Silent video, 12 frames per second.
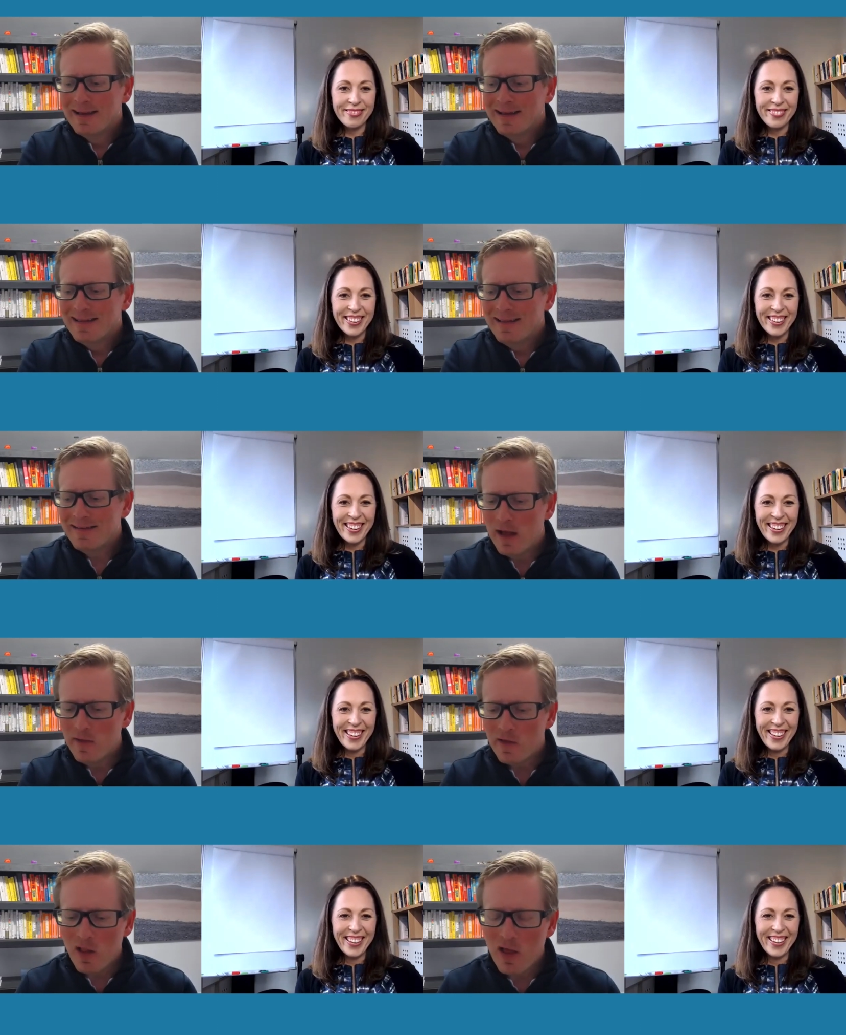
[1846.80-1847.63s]
Speaker 1: there's an
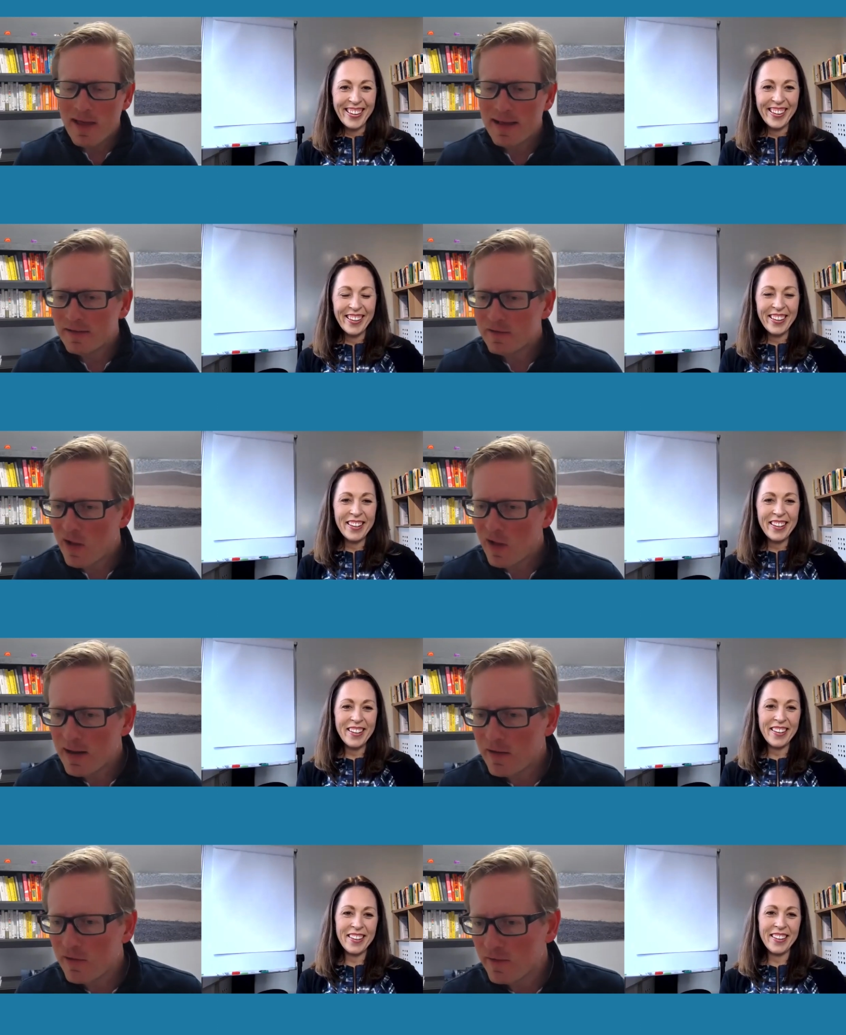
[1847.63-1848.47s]
underlying
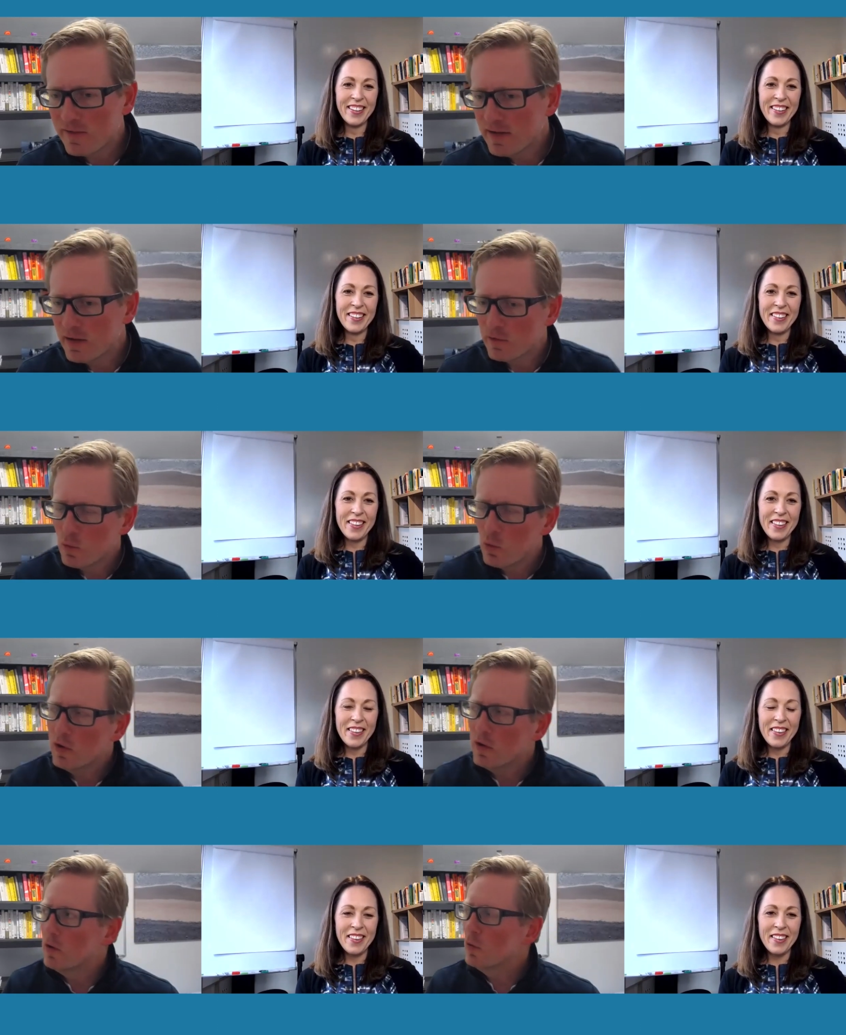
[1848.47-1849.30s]
challenge I see there as
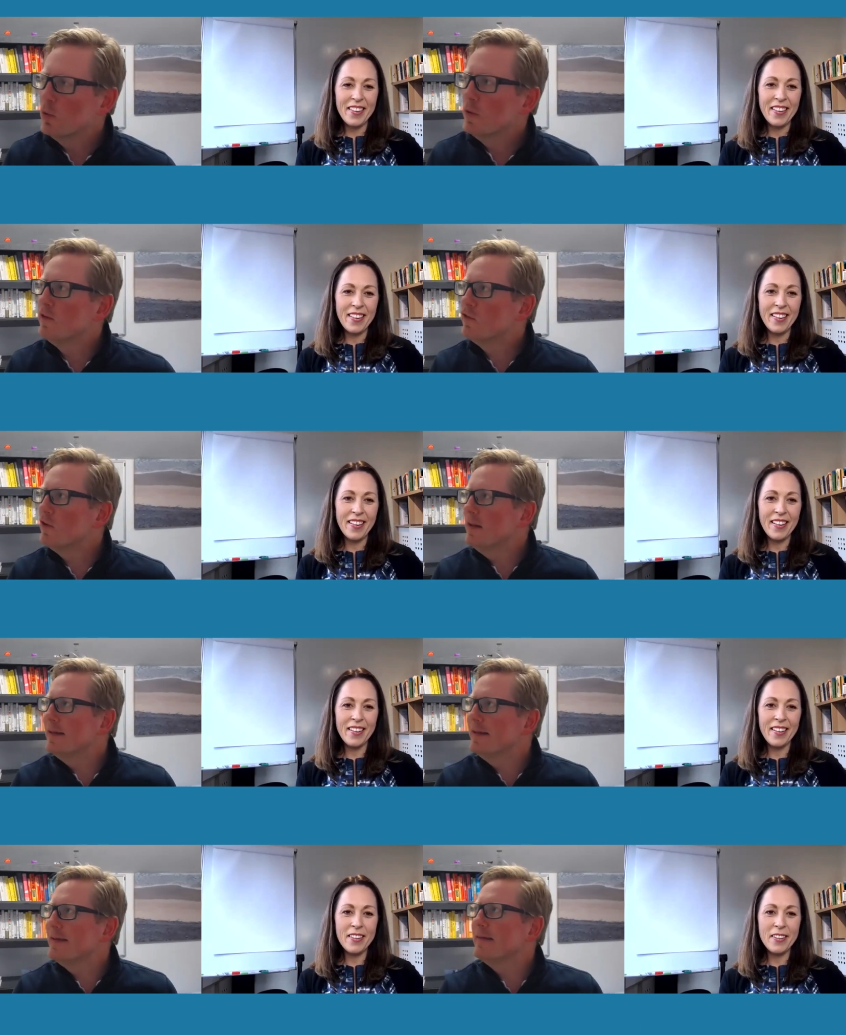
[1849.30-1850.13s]
well, which
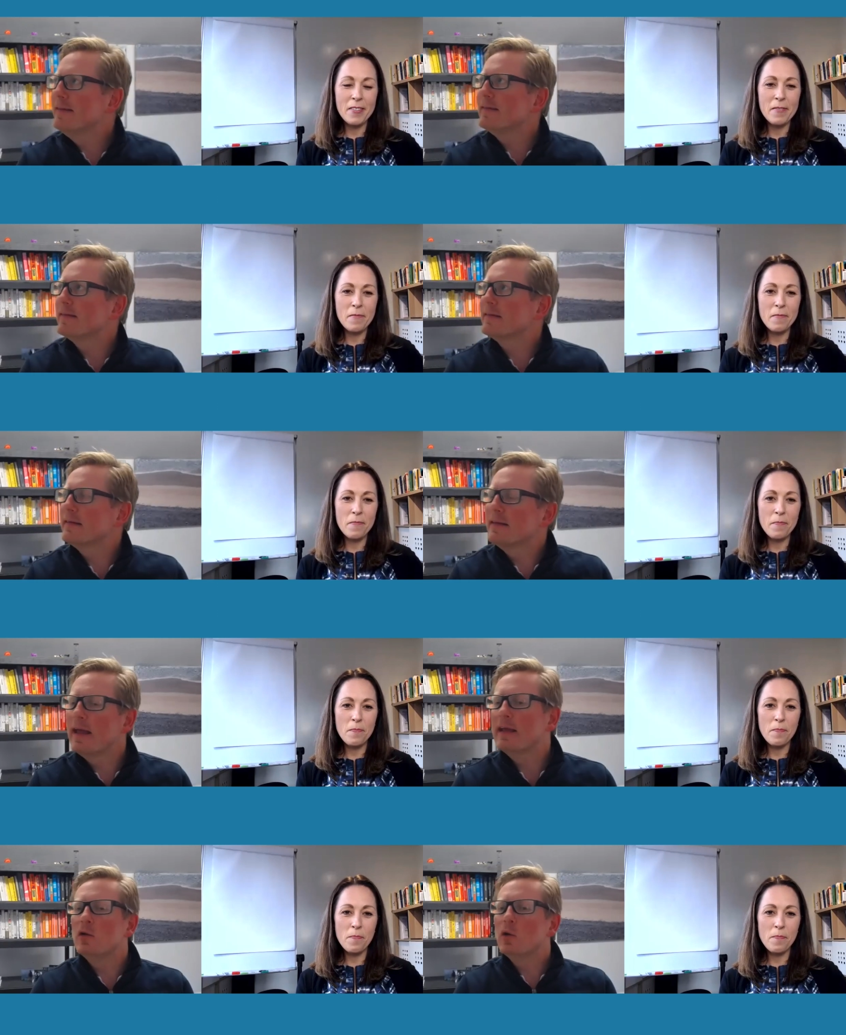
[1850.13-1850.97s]
is
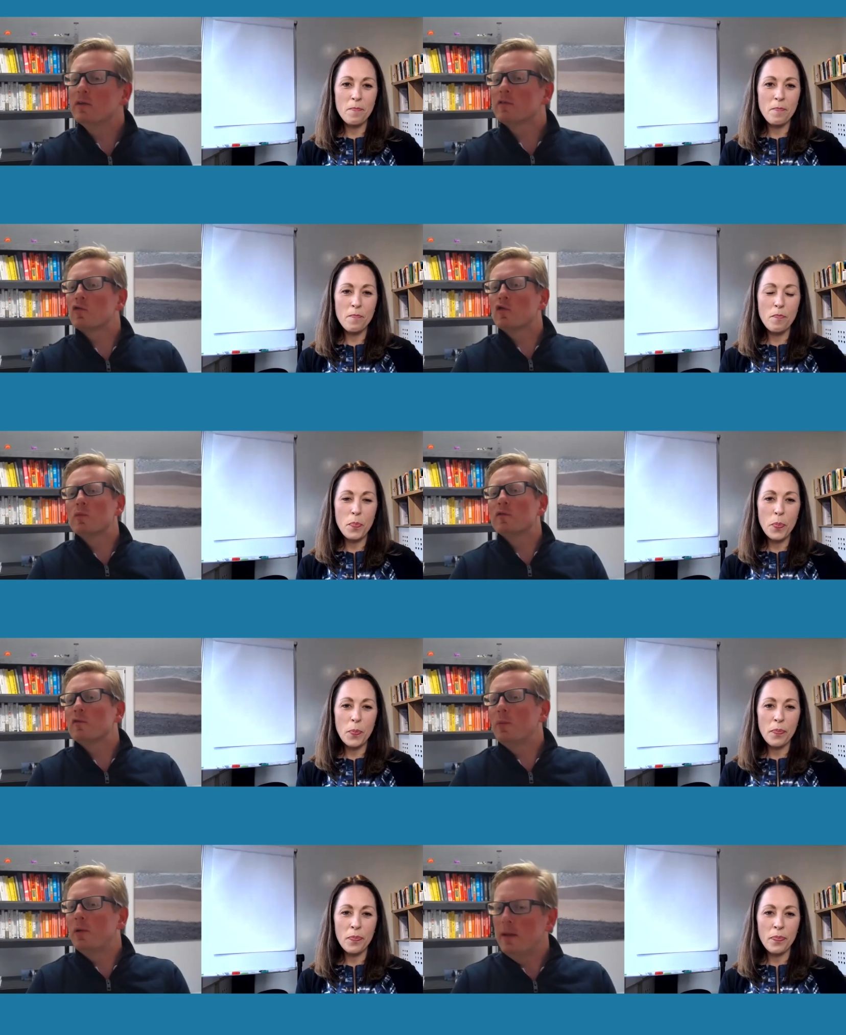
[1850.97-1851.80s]
that you've got this group
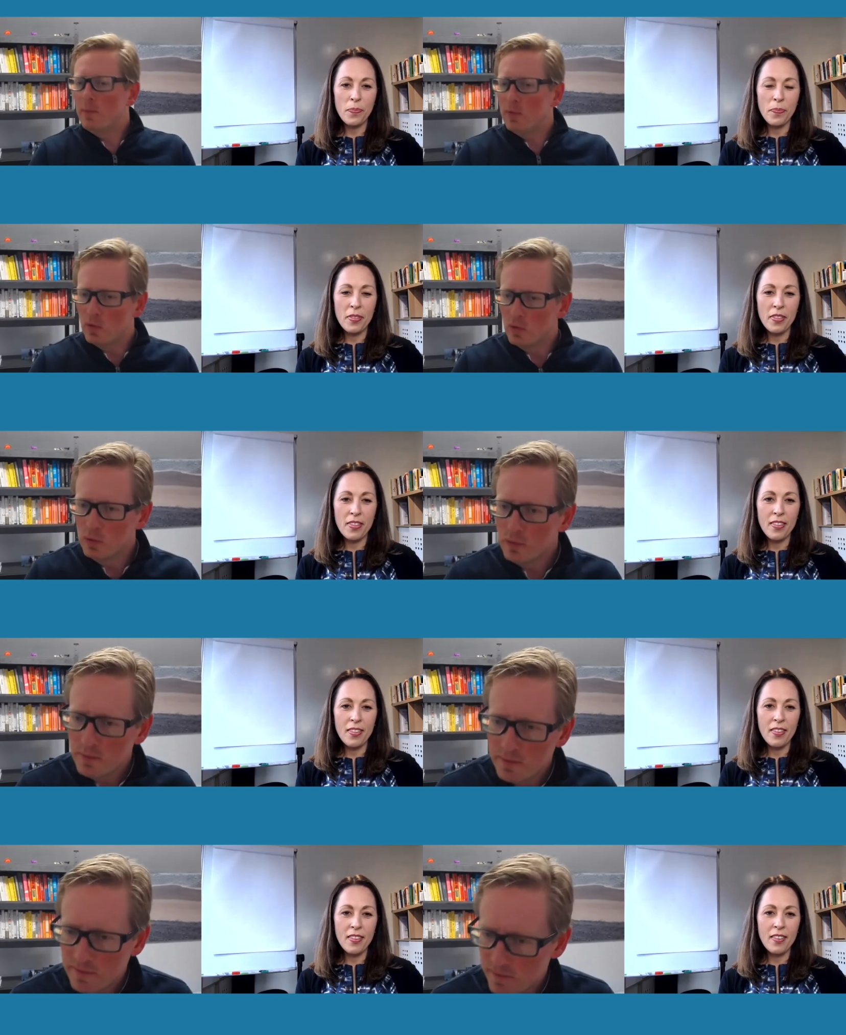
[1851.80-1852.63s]
of people,
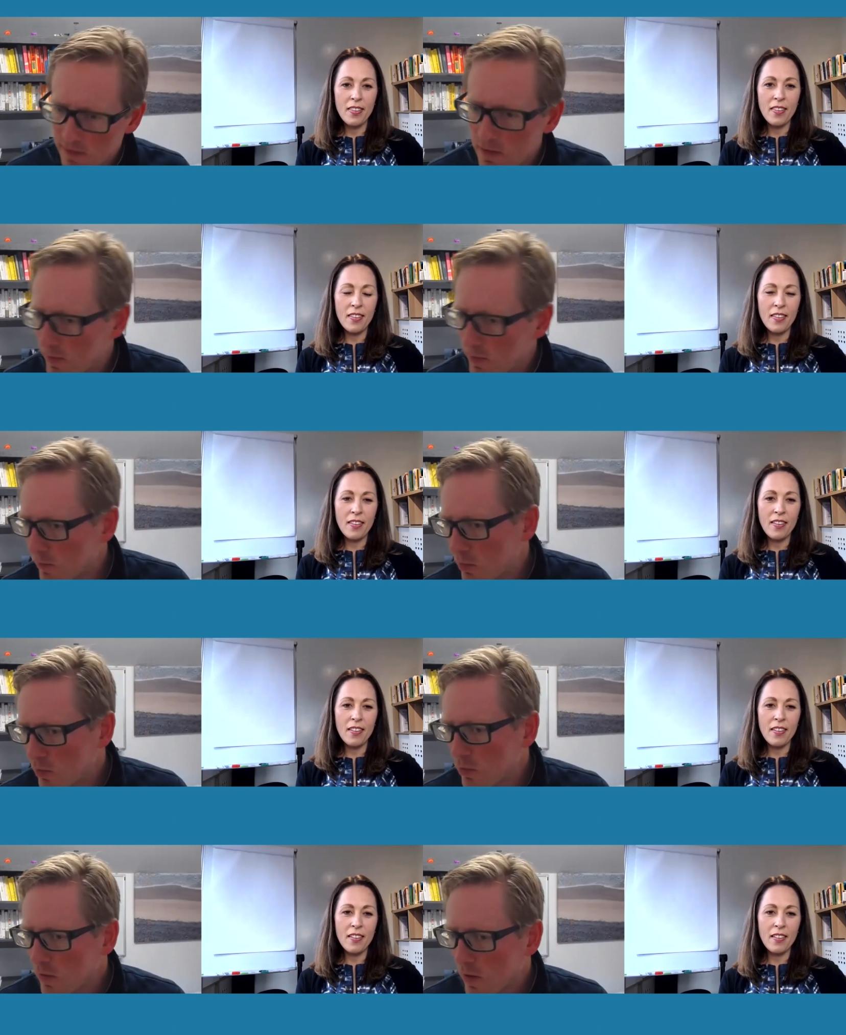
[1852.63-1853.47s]
senior
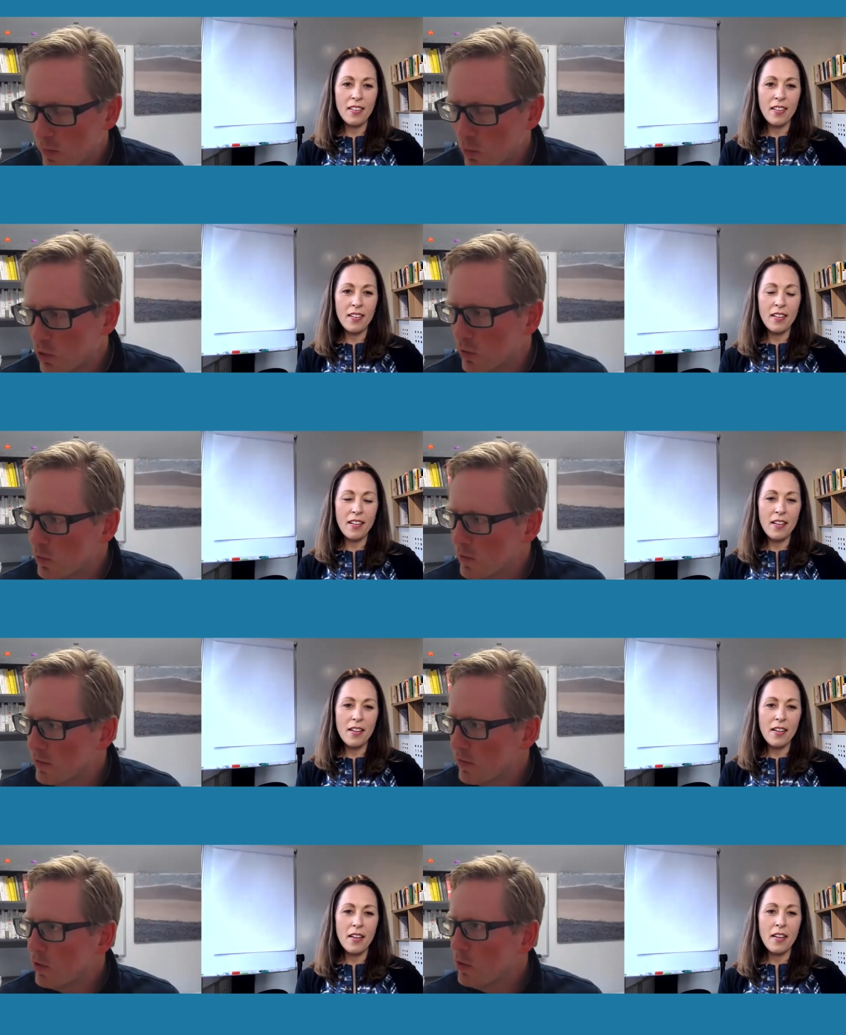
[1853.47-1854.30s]
people I work
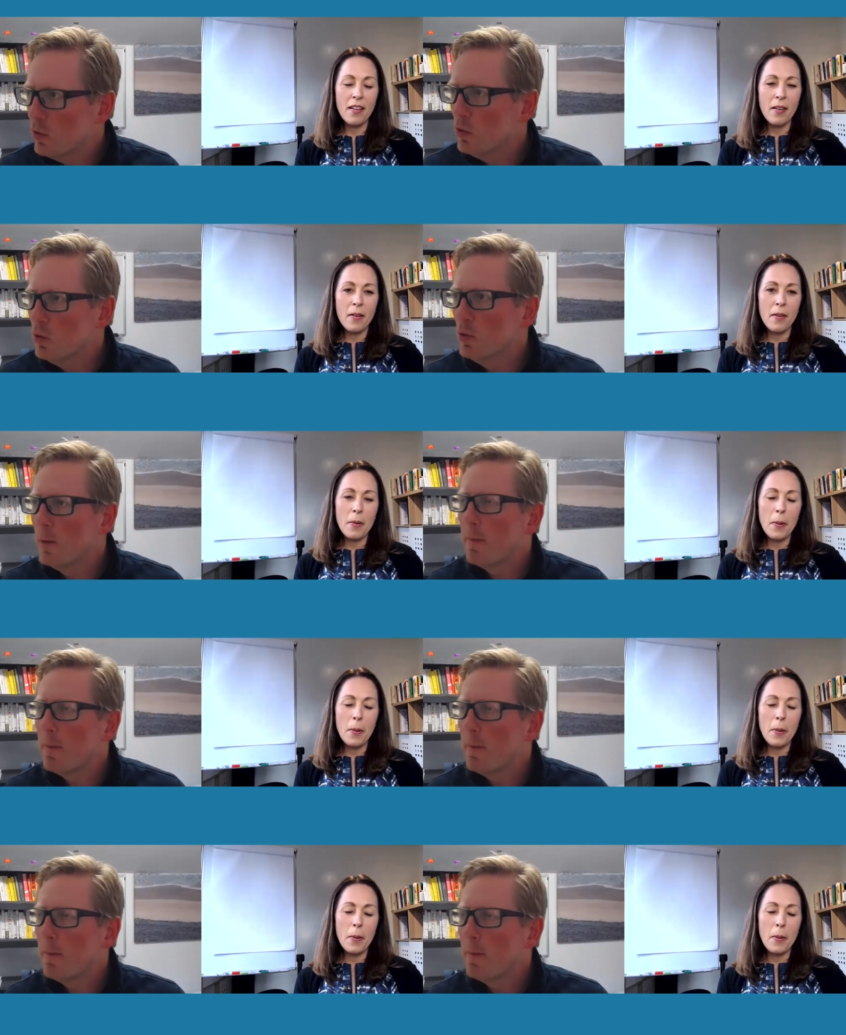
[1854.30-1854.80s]
with, who